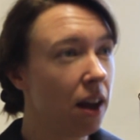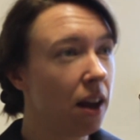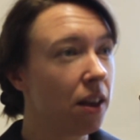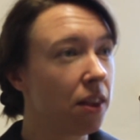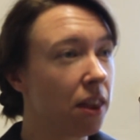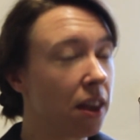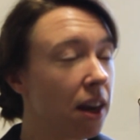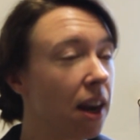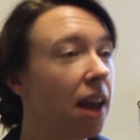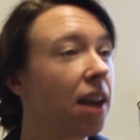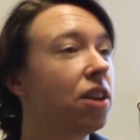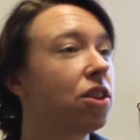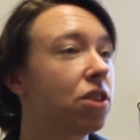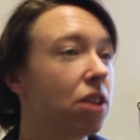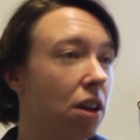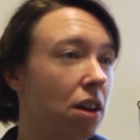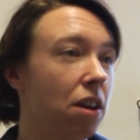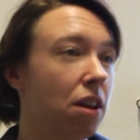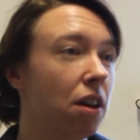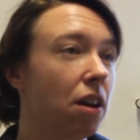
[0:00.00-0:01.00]
the
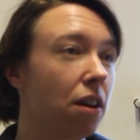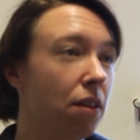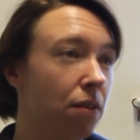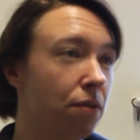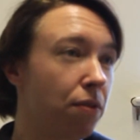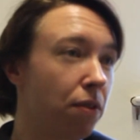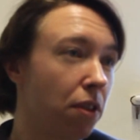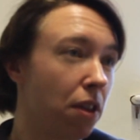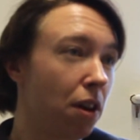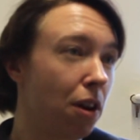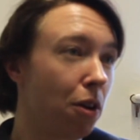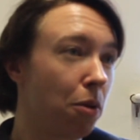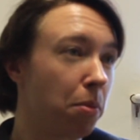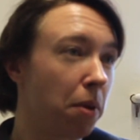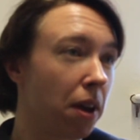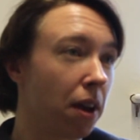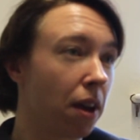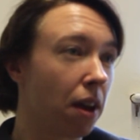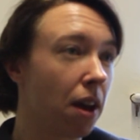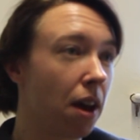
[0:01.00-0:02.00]
nature of the
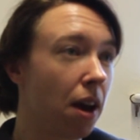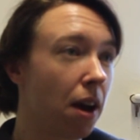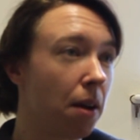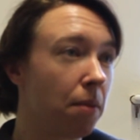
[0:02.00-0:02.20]
lobbying